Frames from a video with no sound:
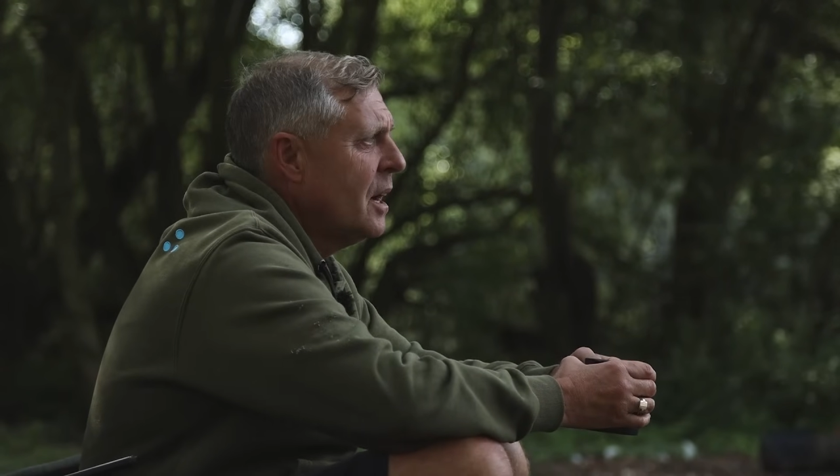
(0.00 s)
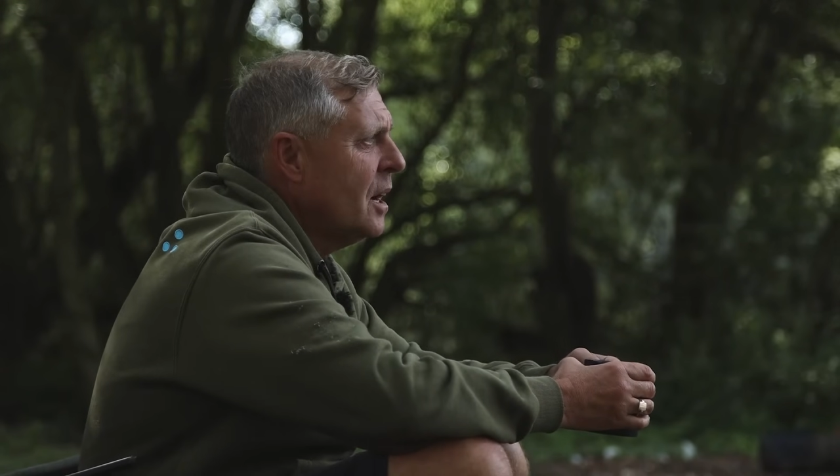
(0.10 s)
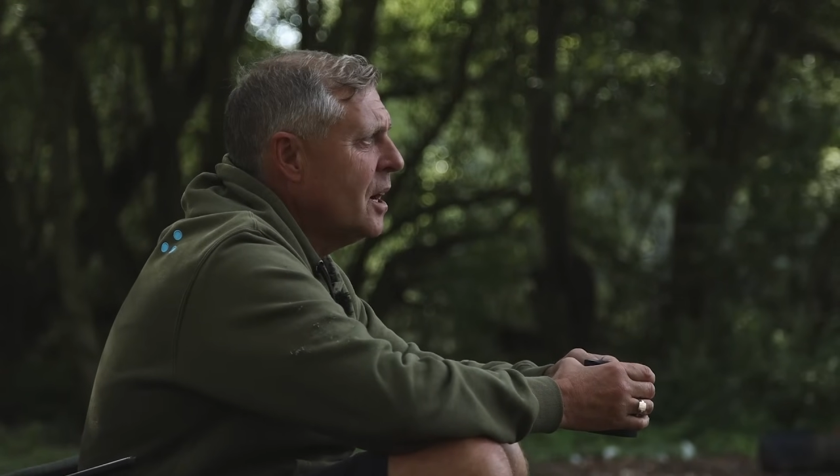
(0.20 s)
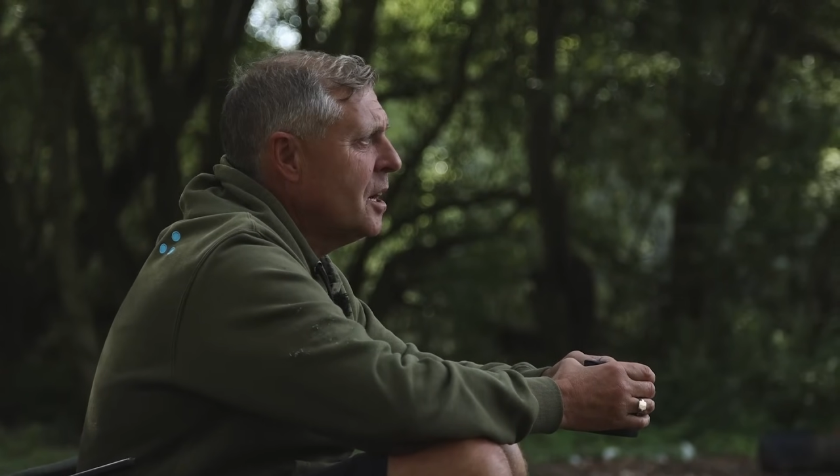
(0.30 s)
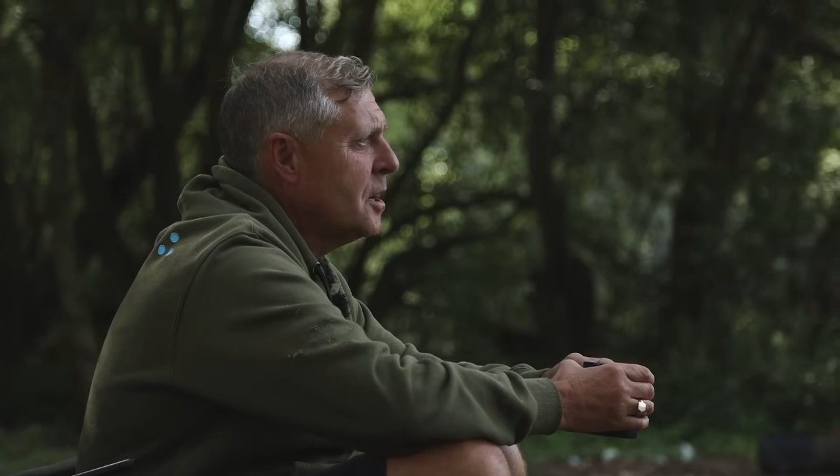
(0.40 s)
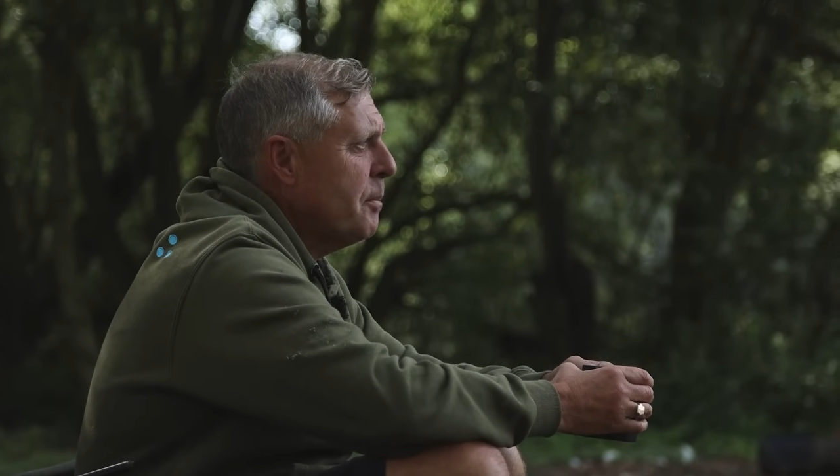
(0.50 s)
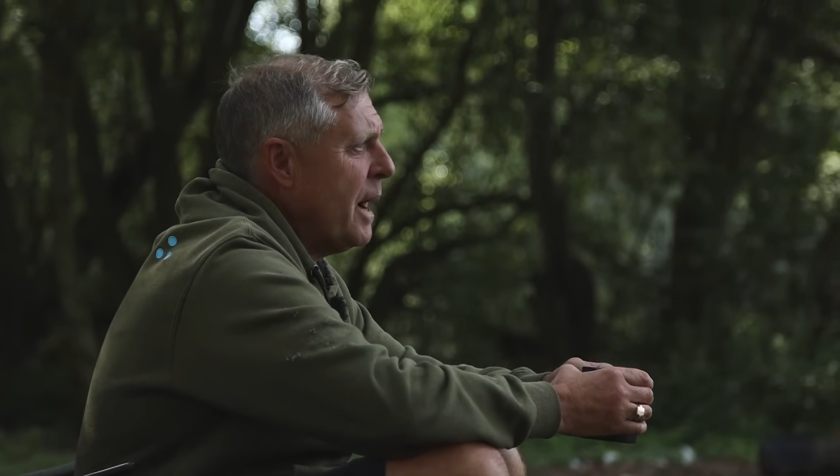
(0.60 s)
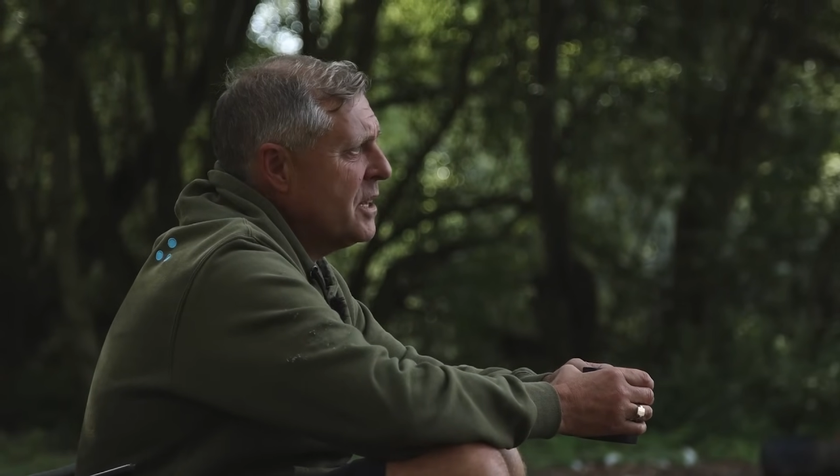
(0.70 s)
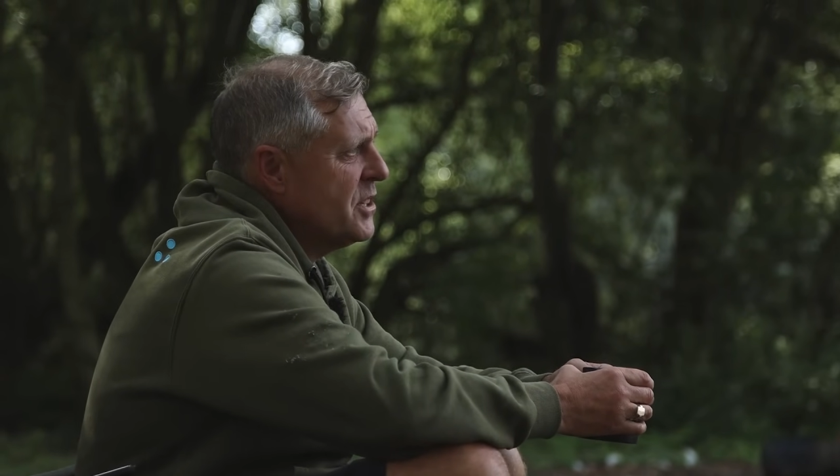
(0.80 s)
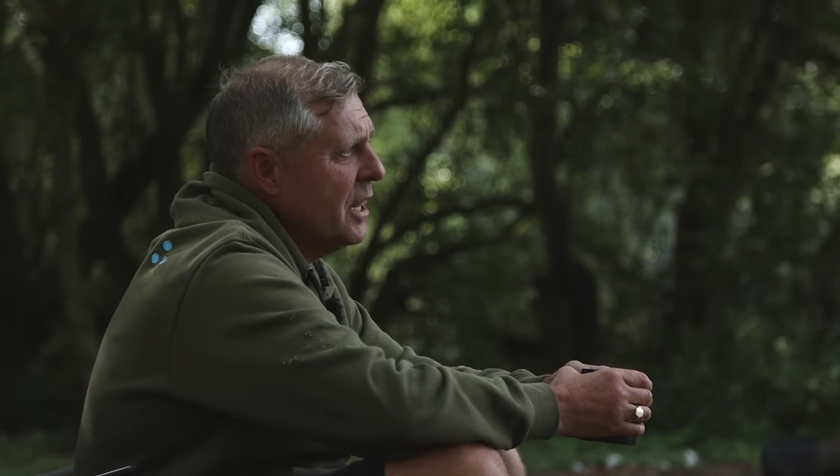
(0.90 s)
And
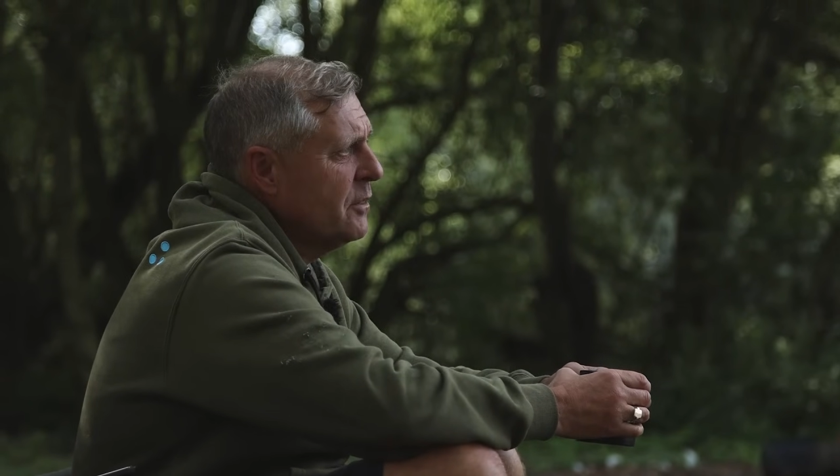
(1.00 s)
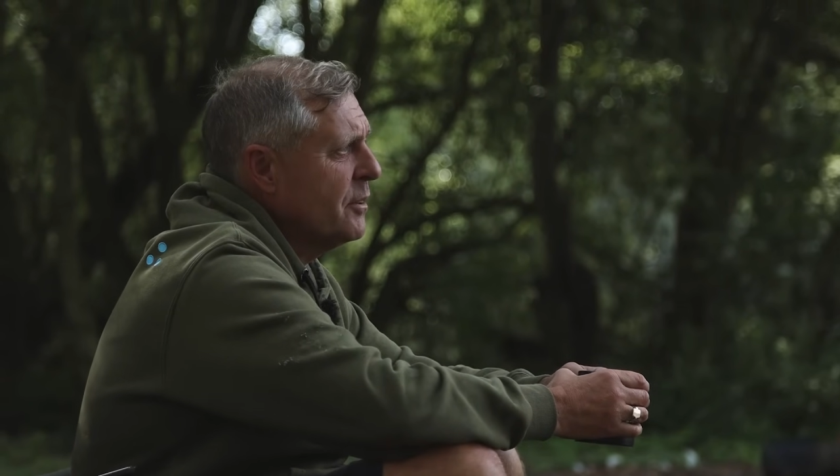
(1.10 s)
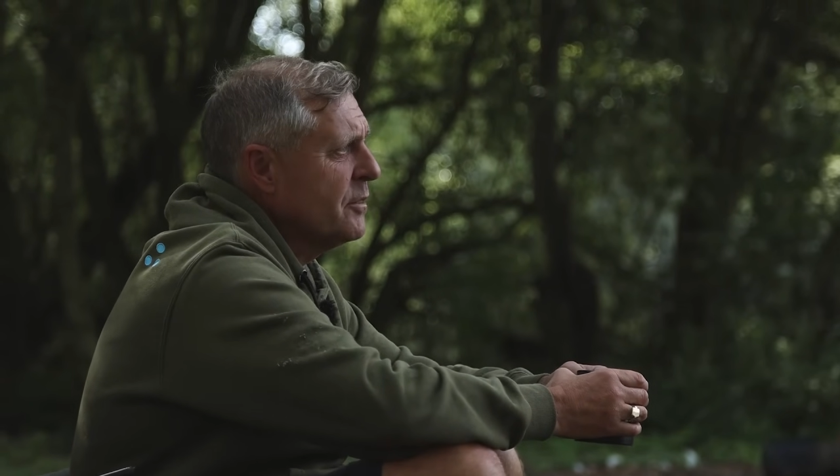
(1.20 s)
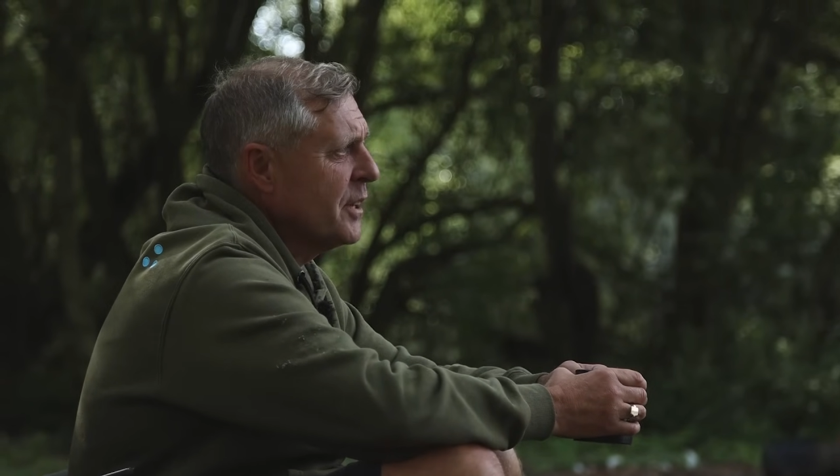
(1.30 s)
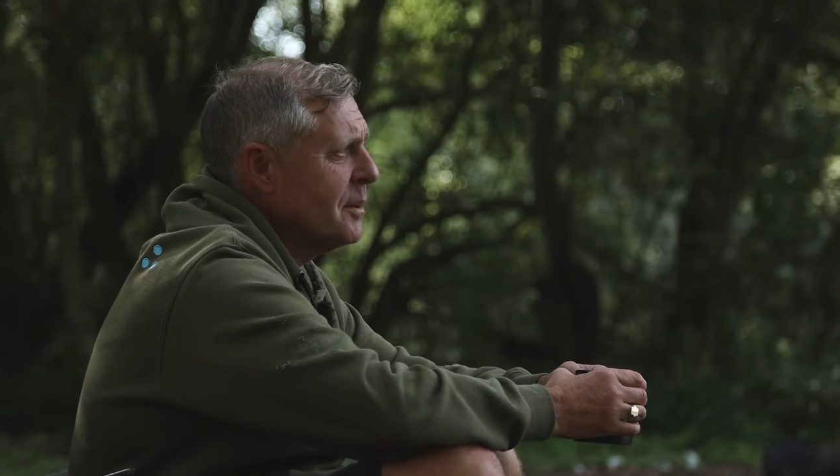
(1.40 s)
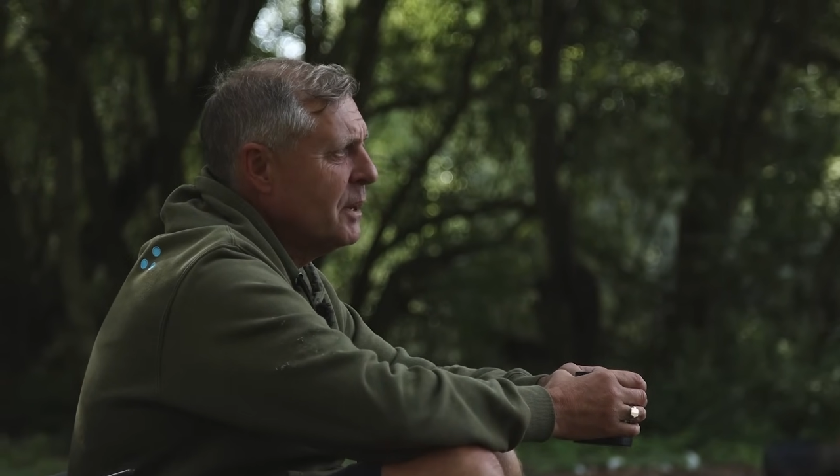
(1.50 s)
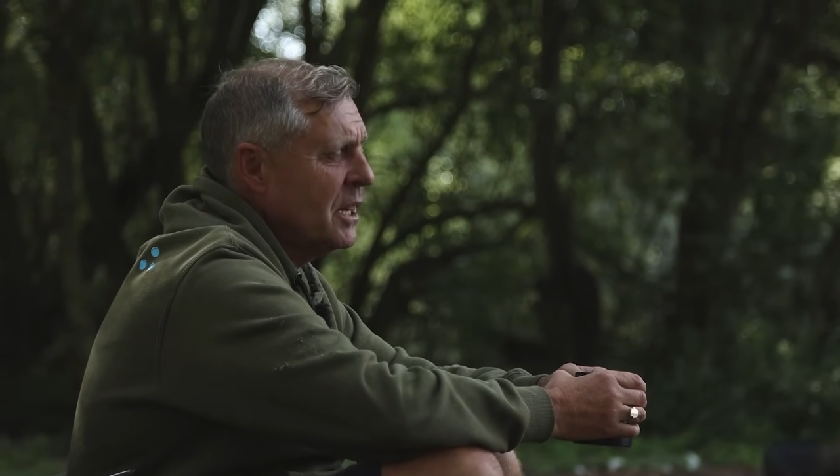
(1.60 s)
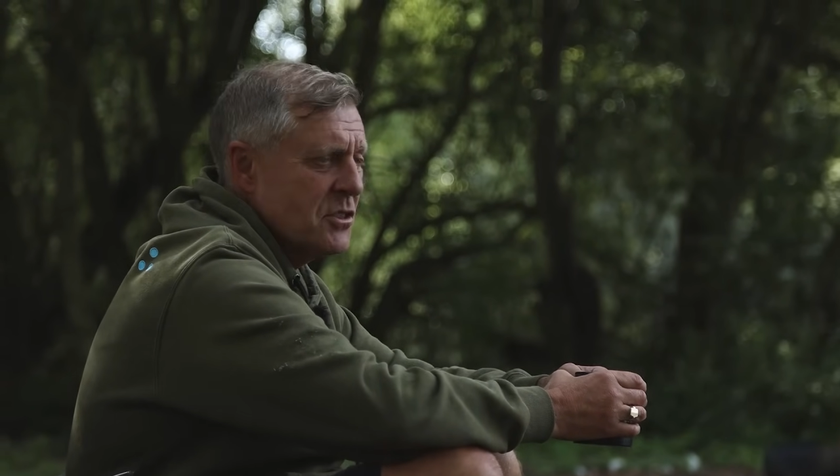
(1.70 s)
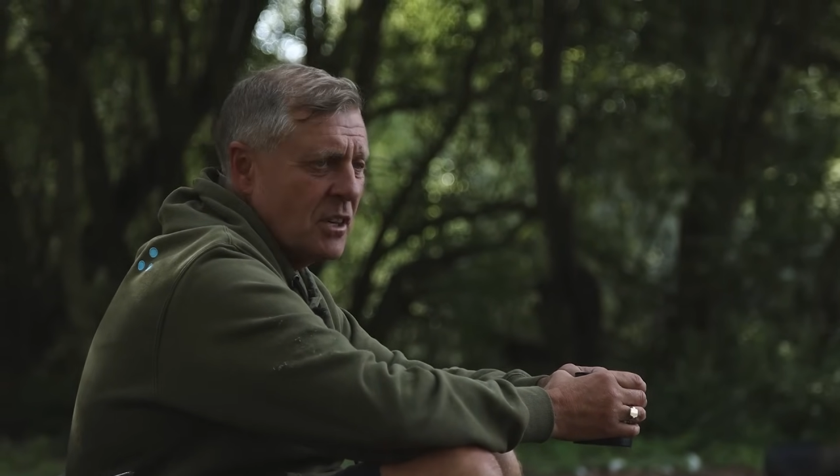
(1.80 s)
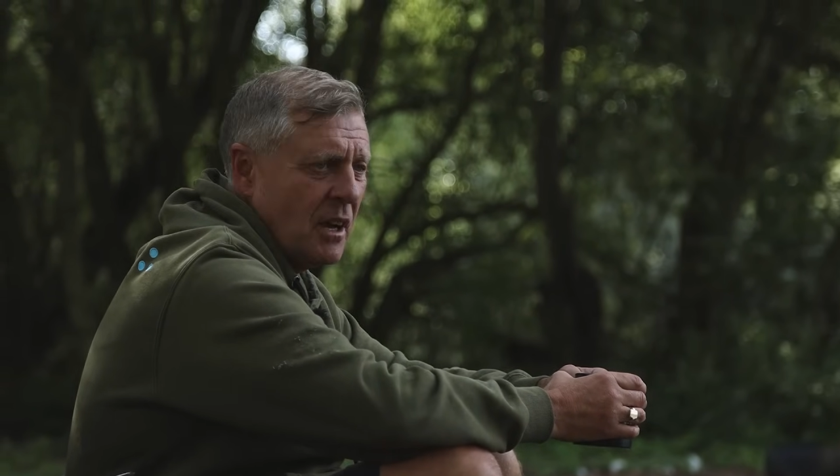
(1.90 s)
about 10 or 15 minutes